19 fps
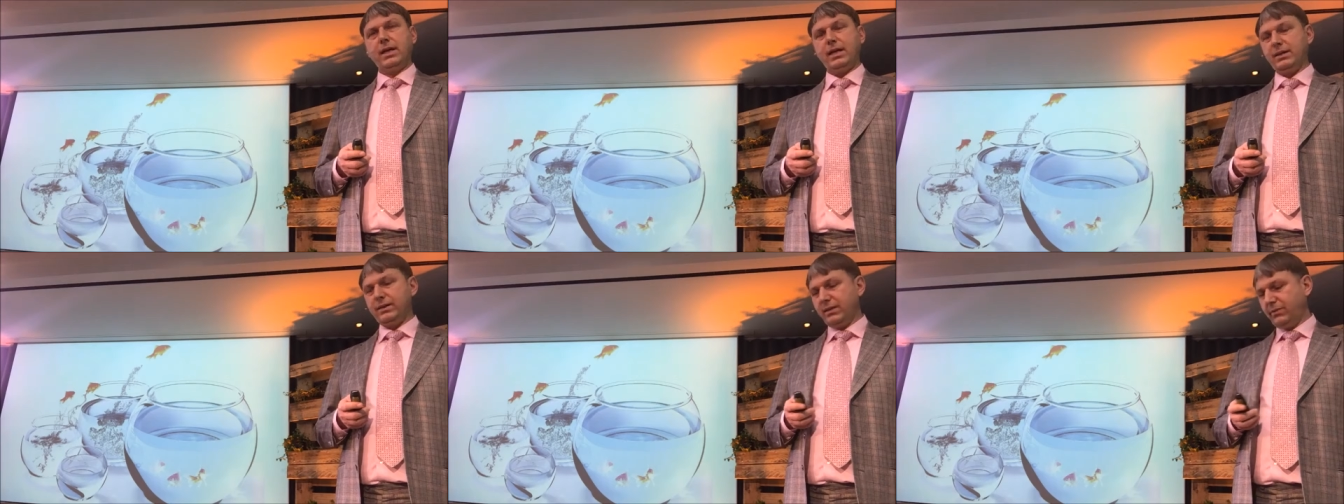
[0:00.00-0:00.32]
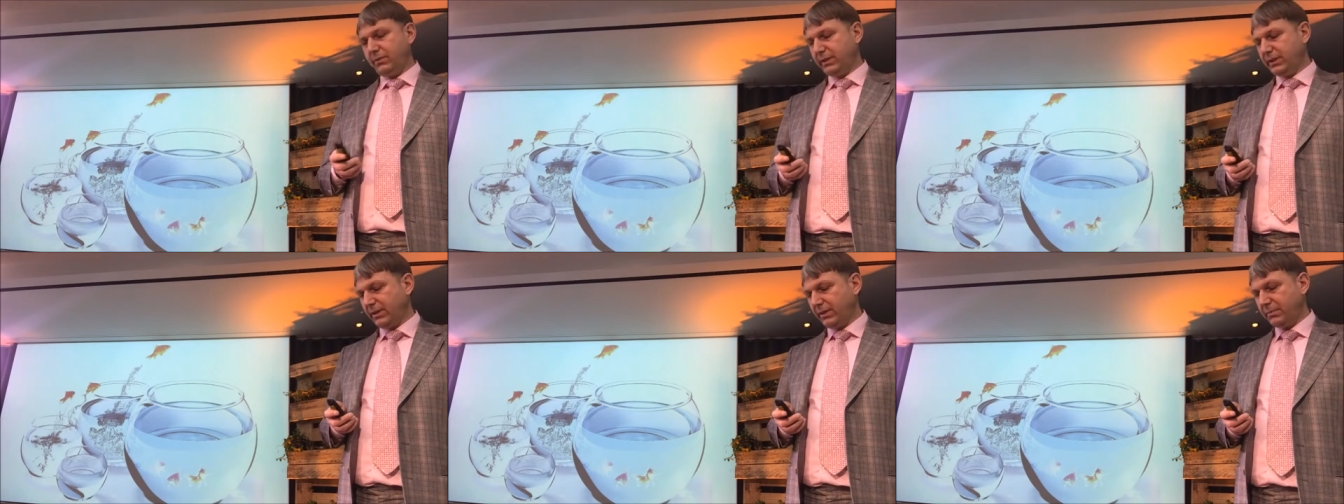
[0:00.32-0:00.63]
And
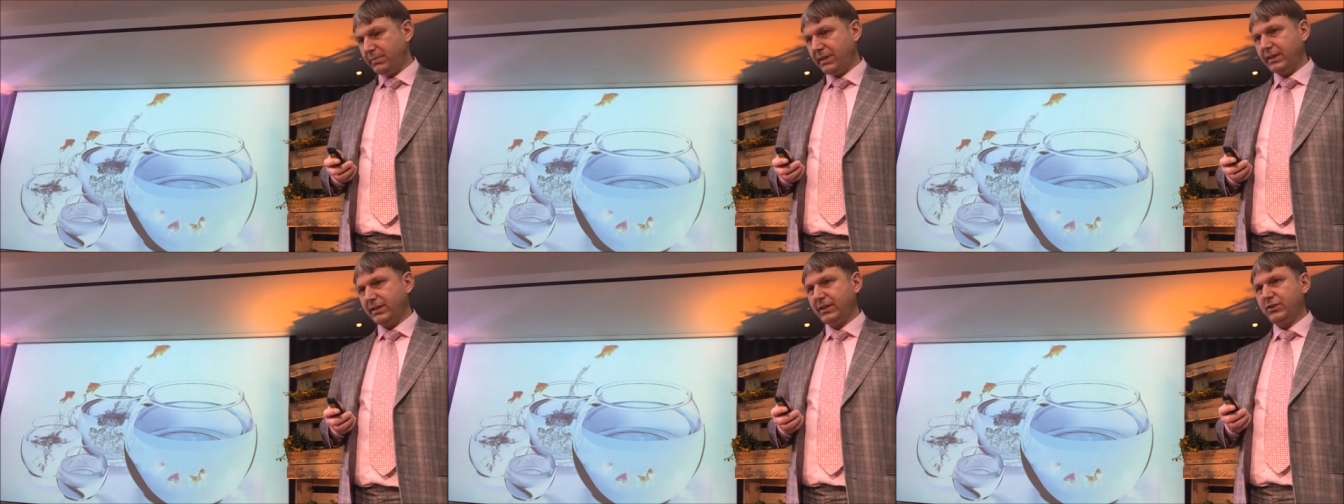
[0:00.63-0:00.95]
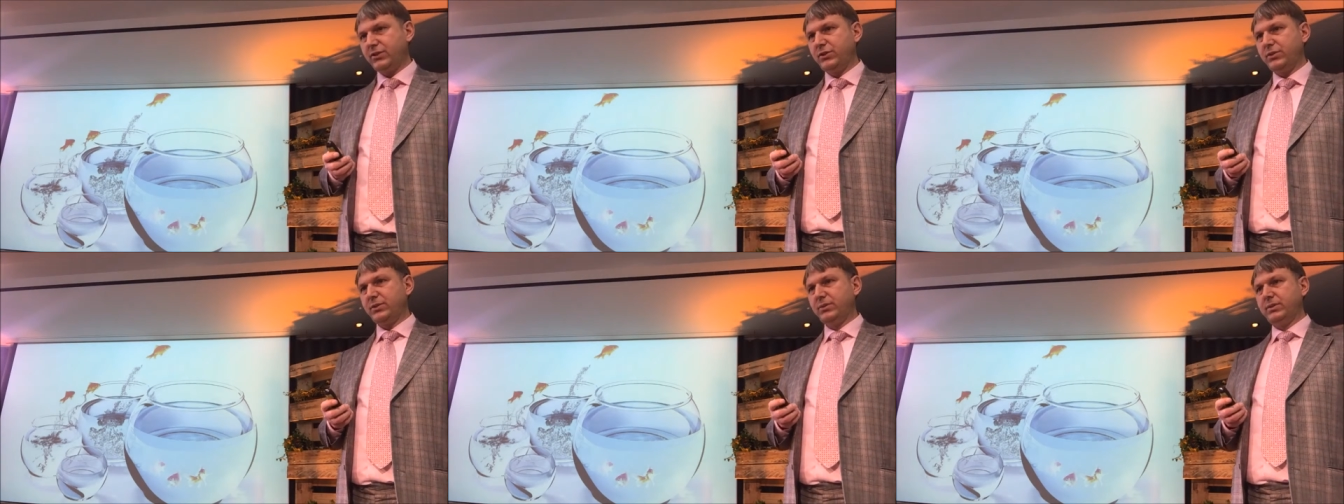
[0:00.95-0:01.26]
if you don't
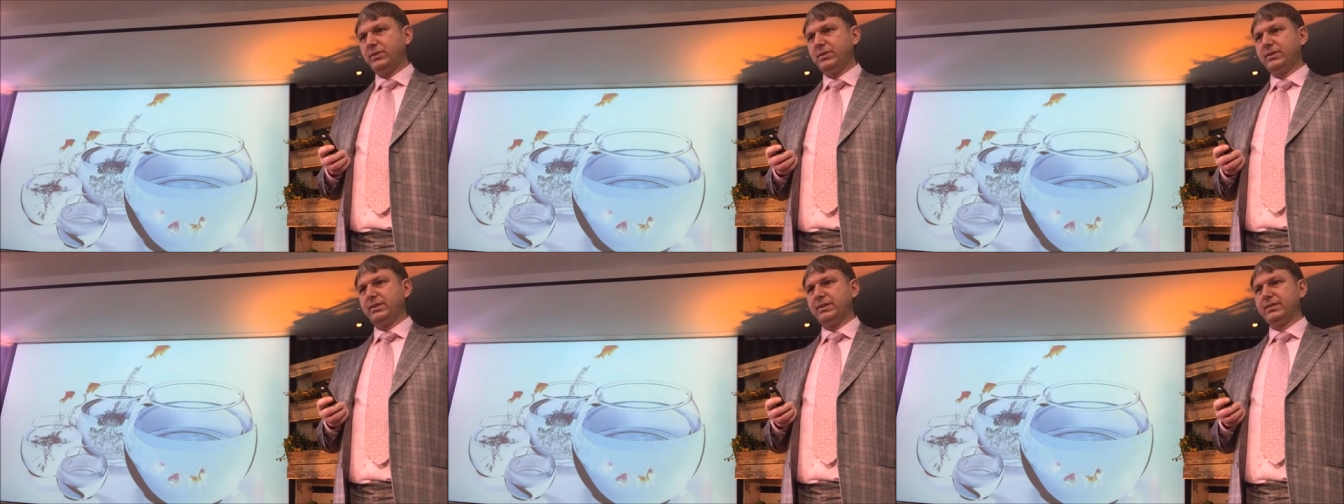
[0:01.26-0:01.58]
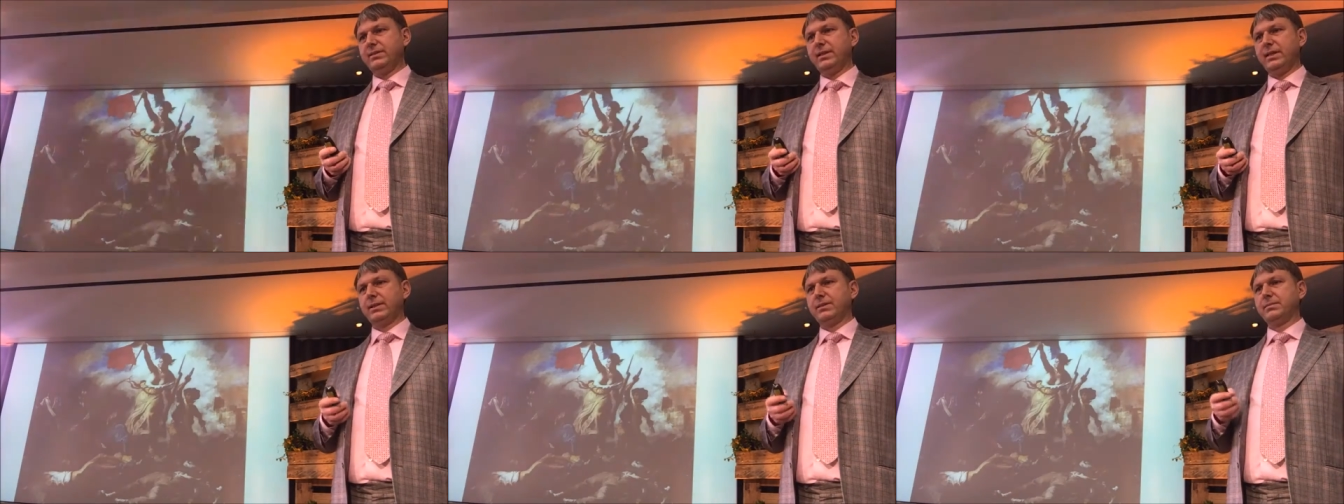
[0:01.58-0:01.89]
manage to do
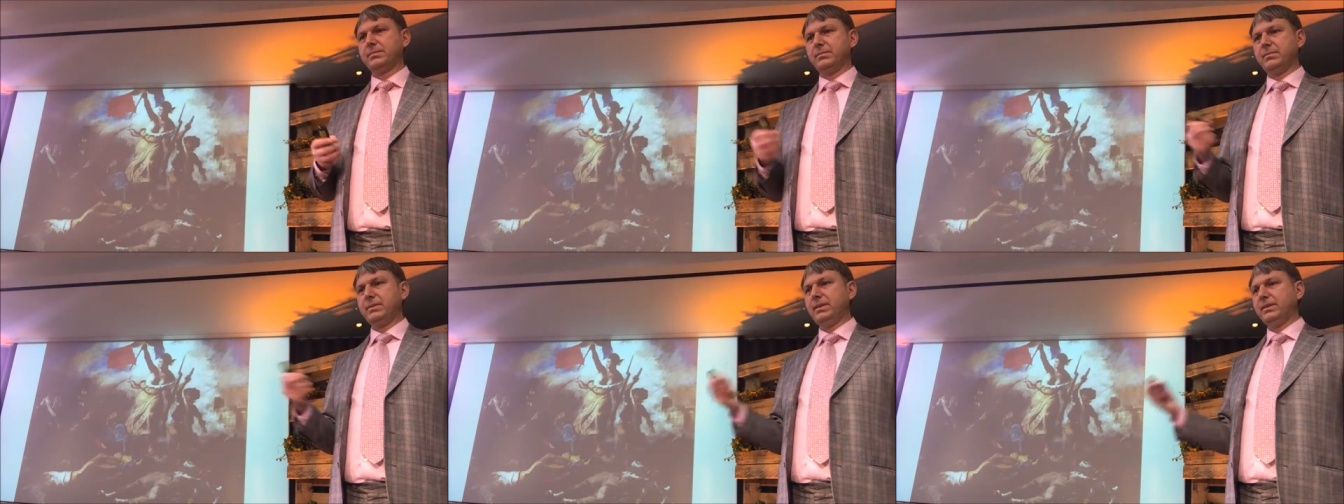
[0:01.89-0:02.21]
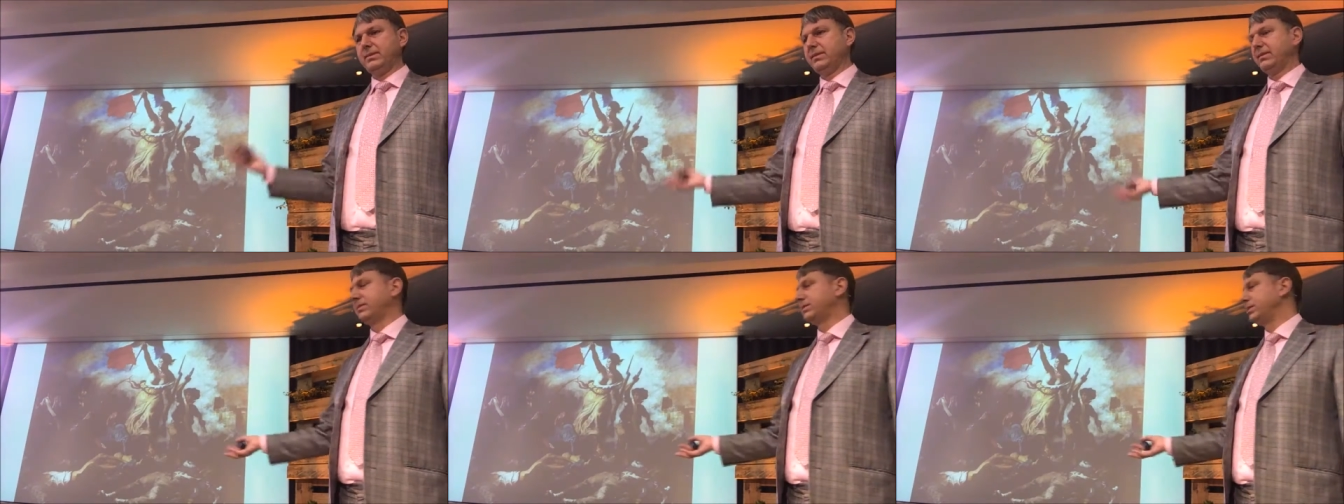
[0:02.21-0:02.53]
this, then this